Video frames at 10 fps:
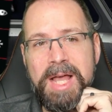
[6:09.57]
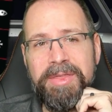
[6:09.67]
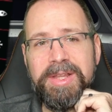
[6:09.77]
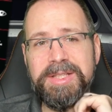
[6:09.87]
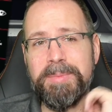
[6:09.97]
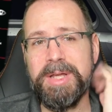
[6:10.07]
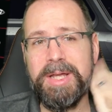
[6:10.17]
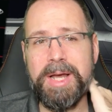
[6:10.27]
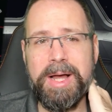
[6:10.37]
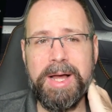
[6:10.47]
I think it's going to
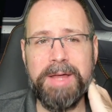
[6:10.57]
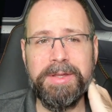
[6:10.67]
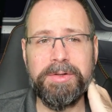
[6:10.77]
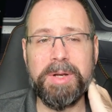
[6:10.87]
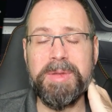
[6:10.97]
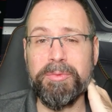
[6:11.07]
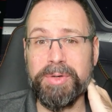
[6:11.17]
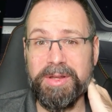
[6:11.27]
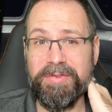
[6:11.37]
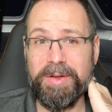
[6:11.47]
be. Uh, I think they're going to be a
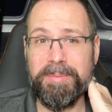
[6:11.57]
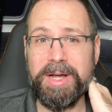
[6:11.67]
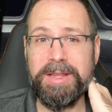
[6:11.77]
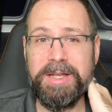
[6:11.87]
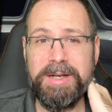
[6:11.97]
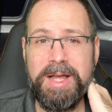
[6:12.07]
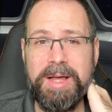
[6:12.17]
really fun pilot.